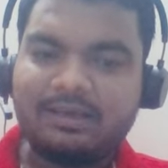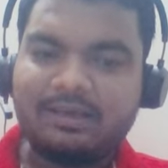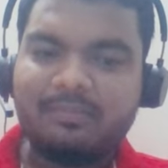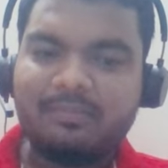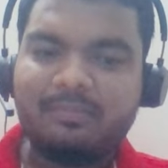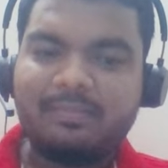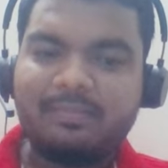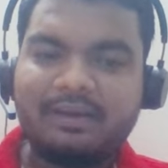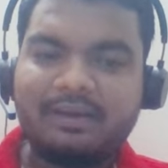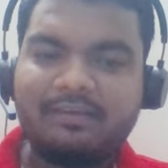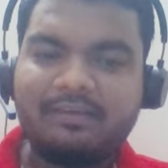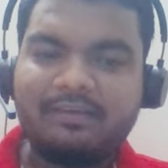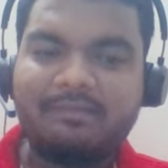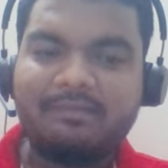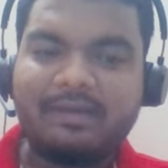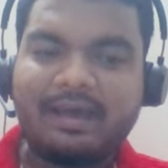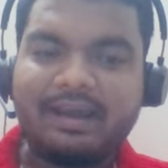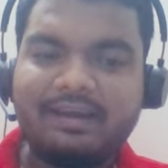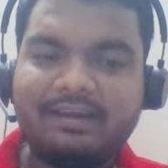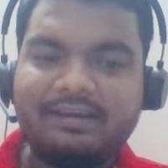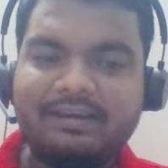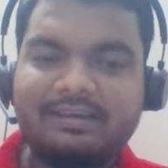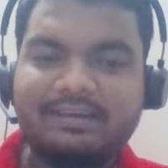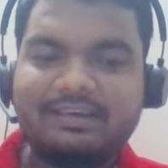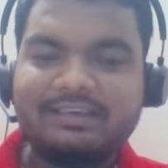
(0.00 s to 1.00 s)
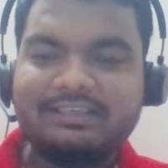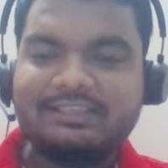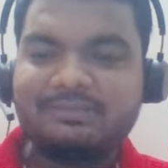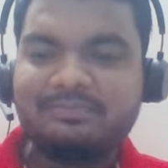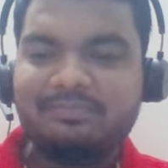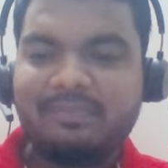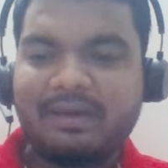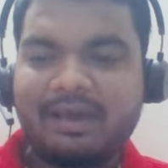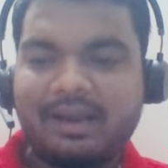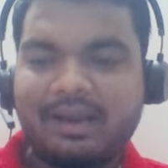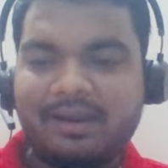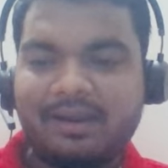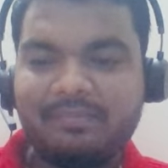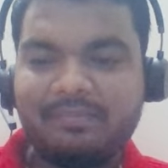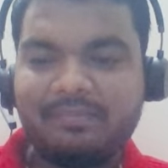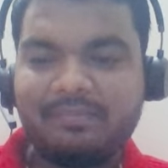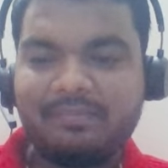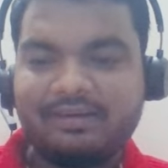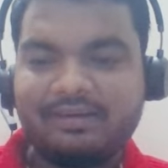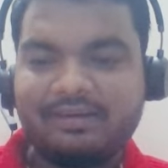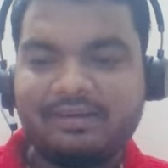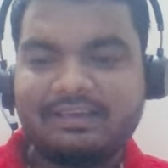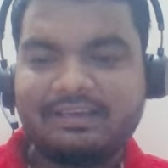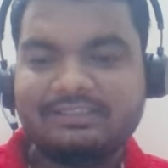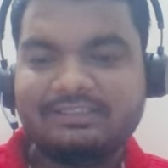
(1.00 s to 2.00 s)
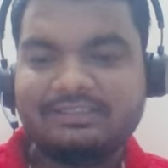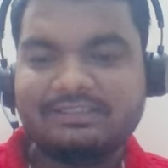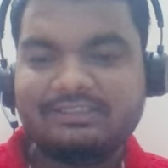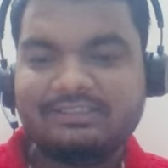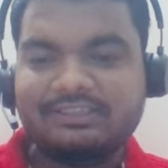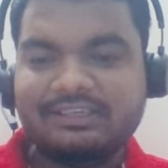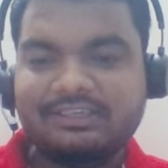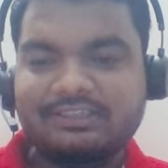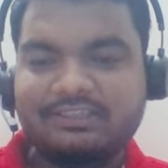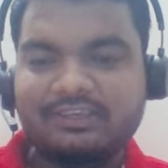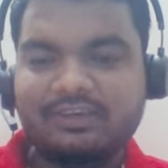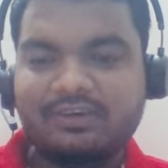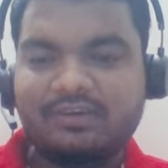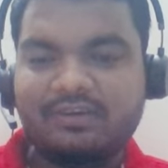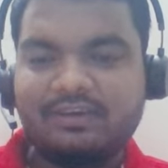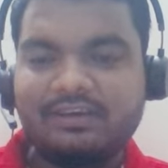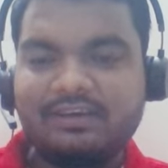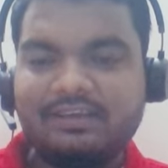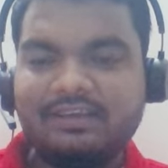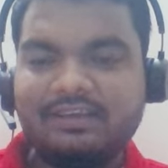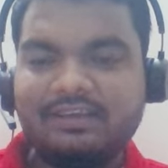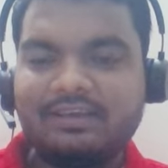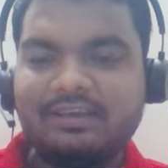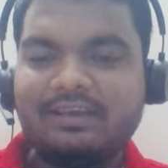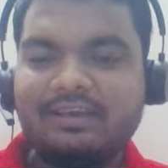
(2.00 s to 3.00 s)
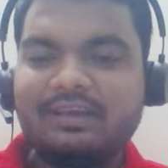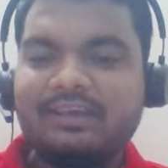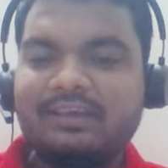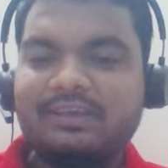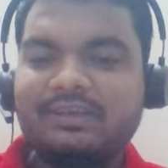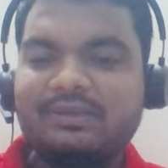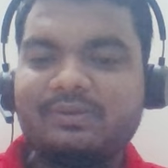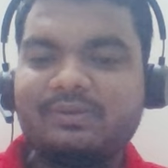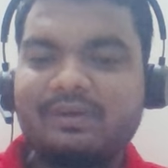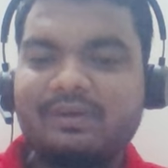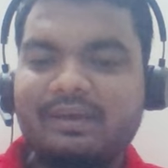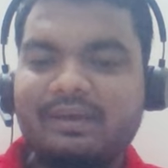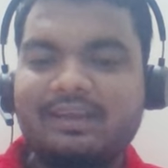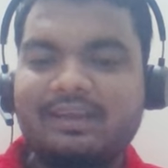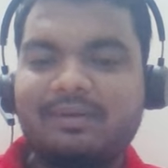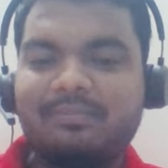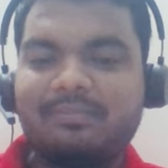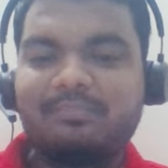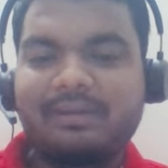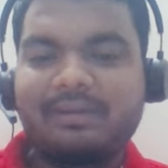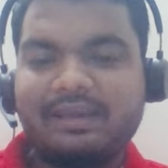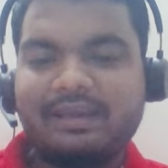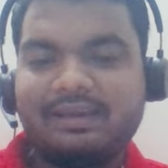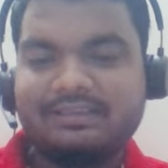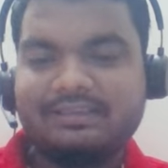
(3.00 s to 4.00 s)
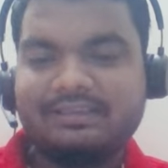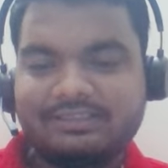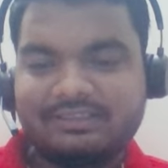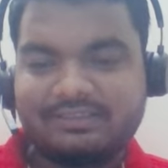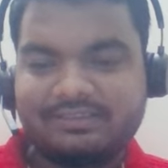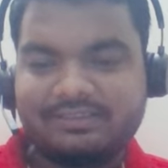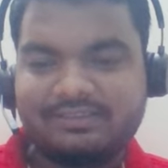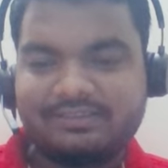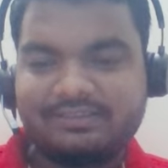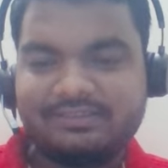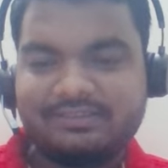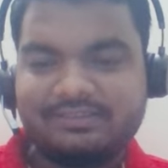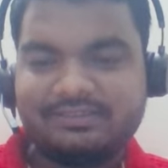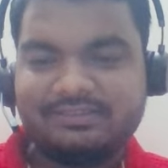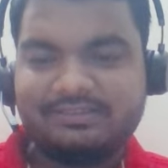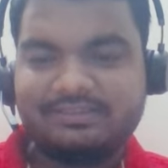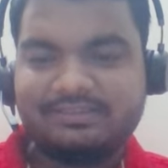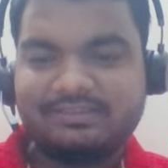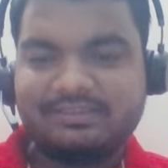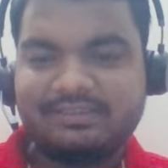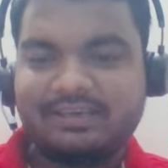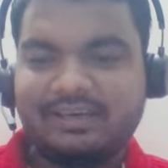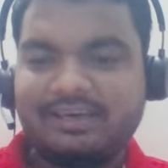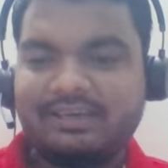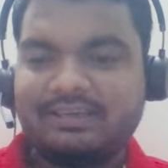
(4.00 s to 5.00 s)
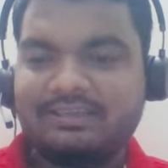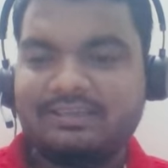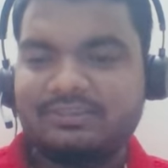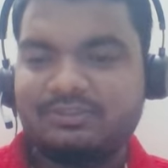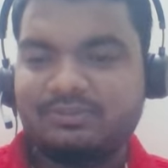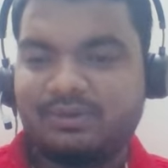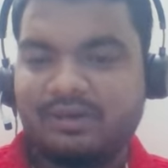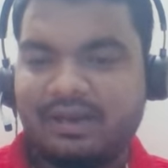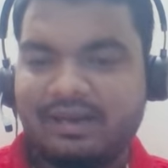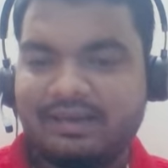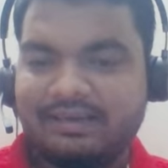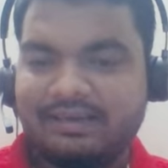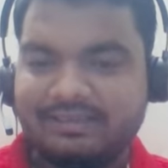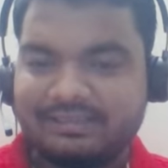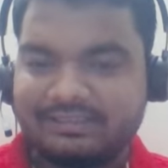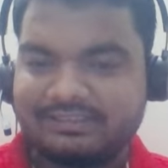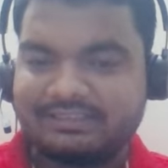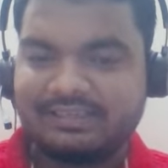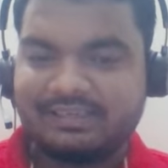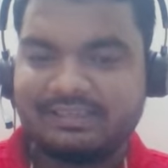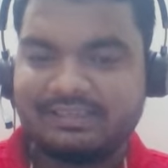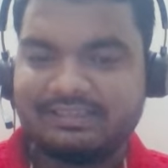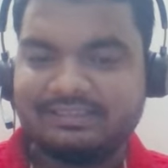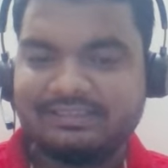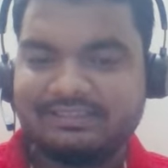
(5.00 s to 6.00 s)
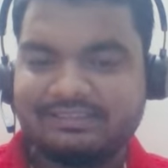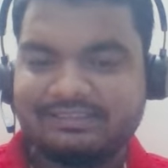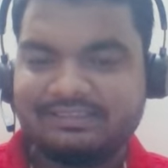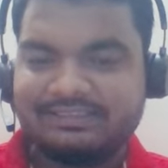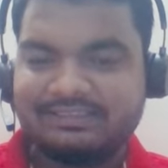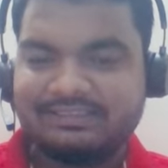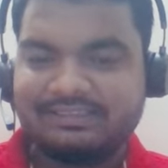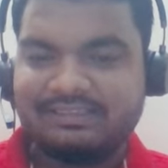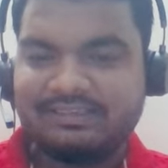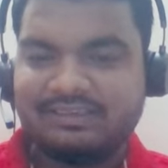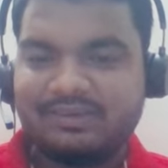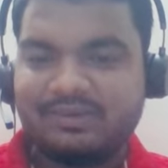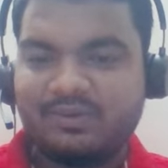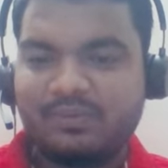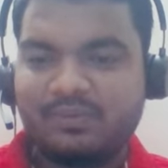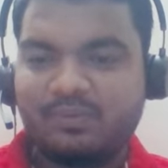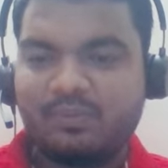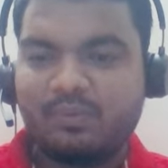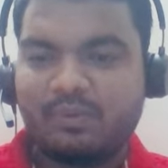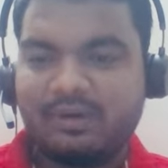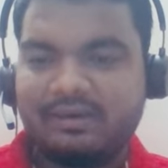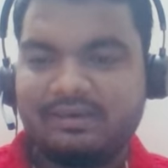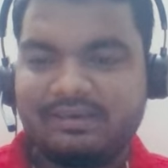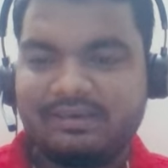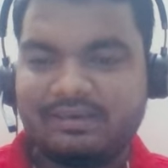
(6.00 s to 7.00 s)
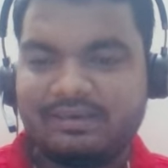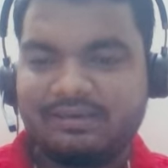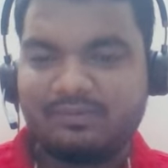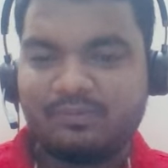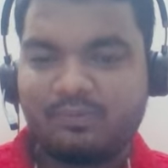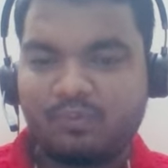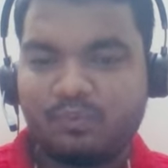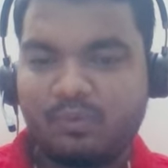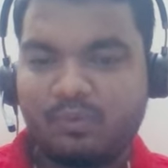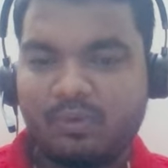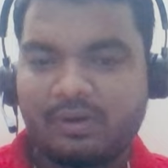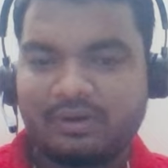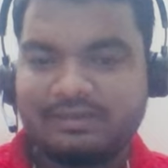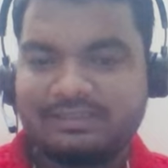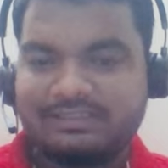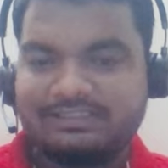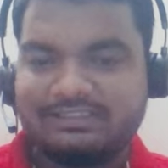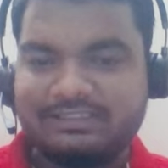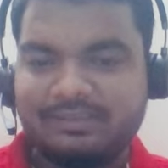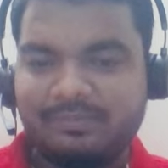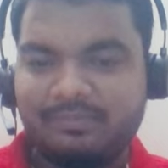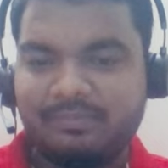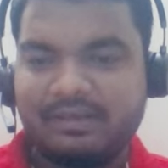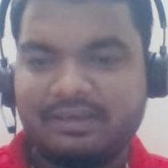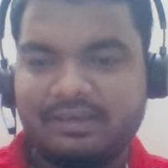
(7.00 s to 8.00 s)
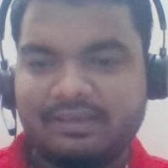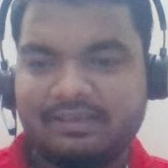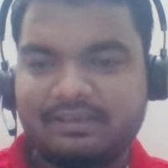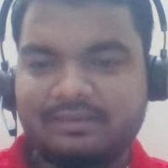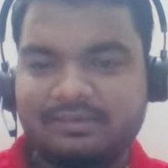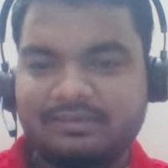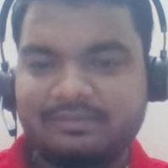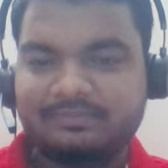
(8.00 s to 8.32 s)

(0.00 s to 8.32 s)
But if parent has parameterized constructor only, you get compilation error, right? So understand this. What what is the meaning?